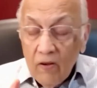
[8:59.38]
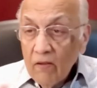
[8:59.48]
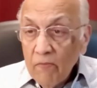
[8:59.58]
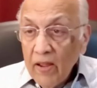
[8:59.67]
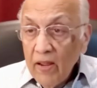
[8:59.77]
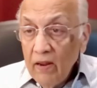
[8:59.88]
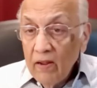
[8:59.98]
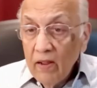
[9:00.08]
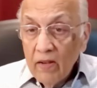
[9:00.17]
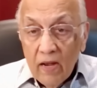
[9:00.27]
Not
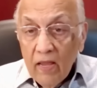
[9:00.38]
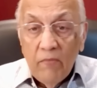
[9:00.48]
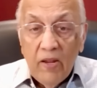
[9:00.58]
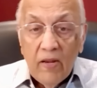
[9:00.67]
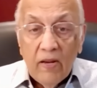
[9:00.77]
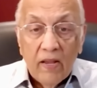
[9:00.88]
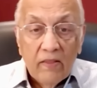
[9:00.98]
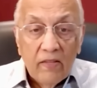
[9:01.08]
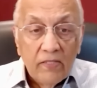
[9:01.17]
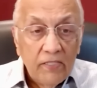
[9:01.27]
by attending a meeting
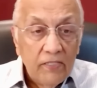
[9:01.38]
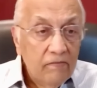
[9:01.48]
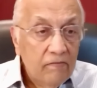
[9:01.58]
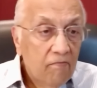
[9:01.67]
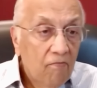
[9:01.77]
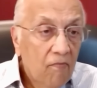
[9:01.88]
like this